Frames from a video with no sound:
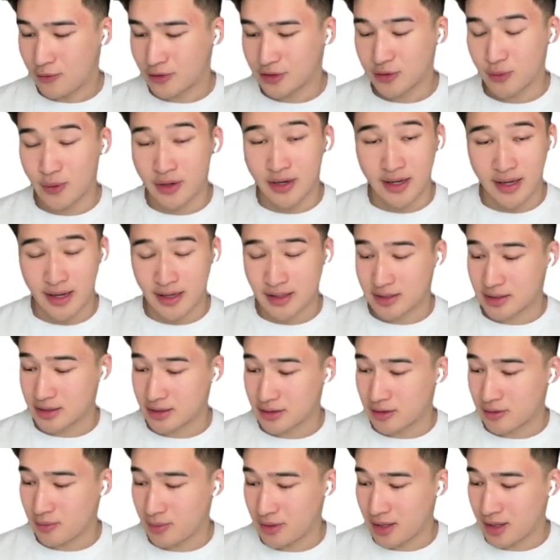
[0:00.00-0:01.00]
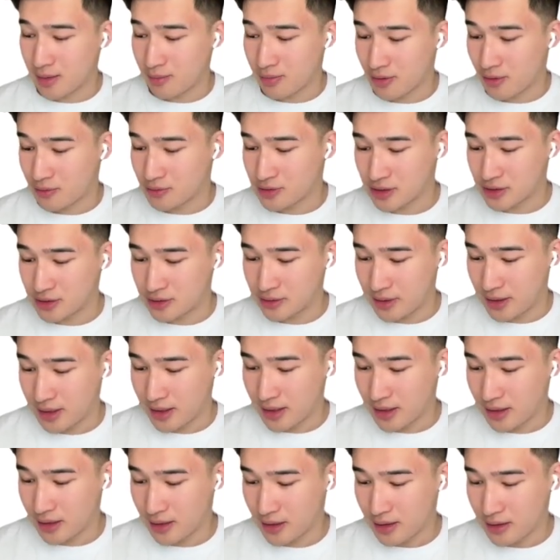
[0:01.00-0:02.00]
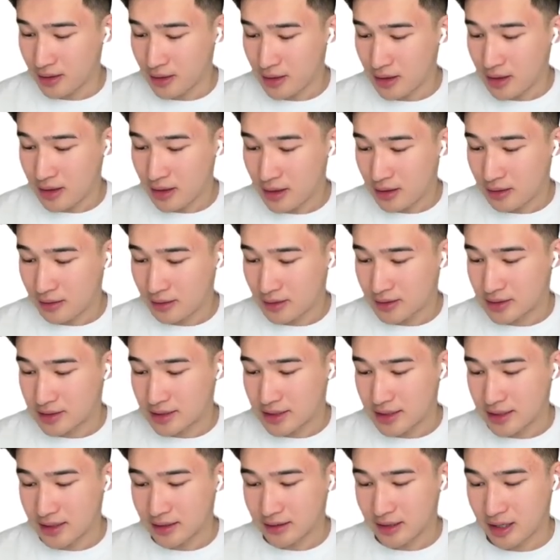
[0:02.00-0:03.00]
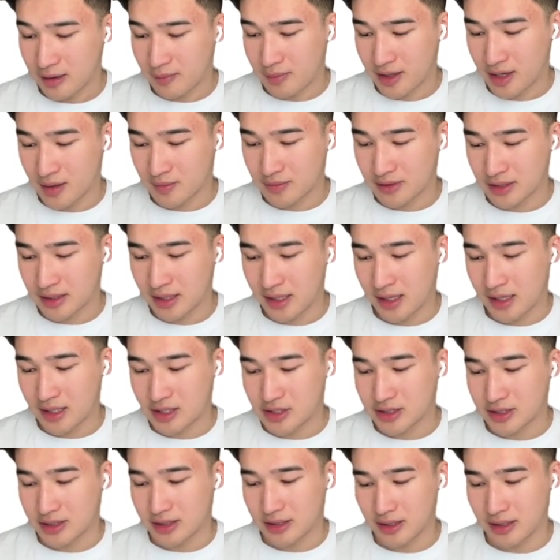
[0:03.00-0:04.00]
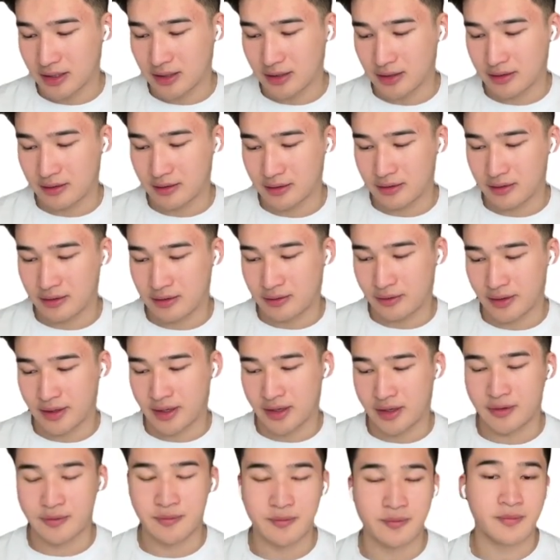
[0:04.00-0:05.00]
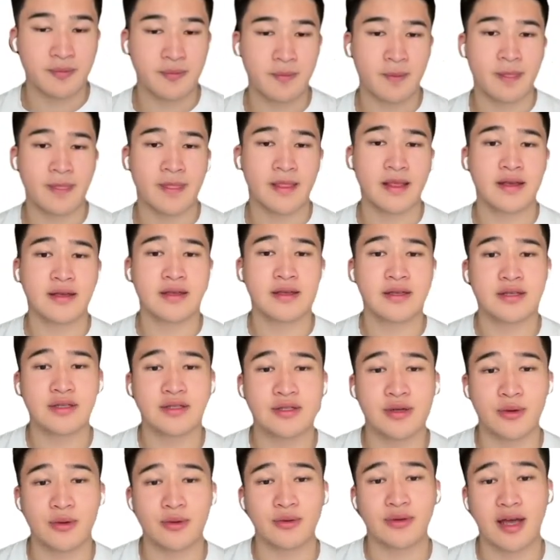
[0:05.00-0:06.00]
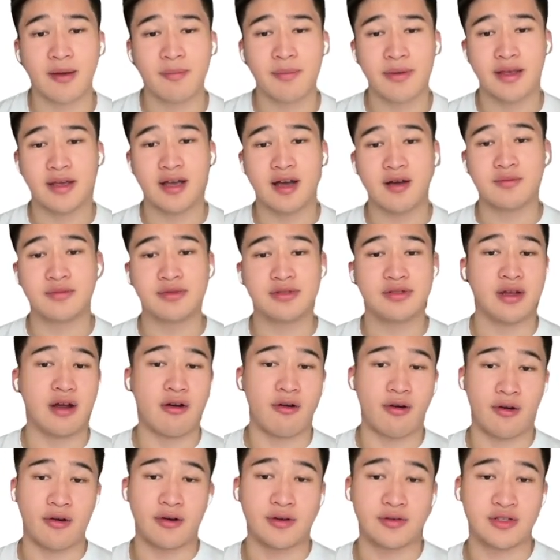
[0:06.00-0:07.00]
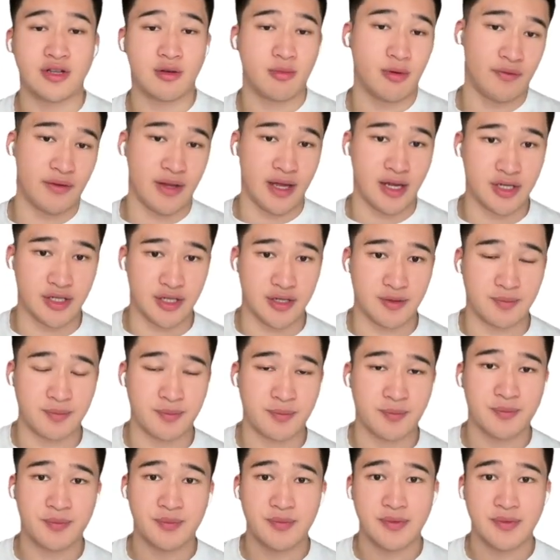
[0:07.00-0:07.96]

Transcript: So when x is going to be approaching to a, the secant line becomes a tangent line, okay? So that becomes our slope of tangent.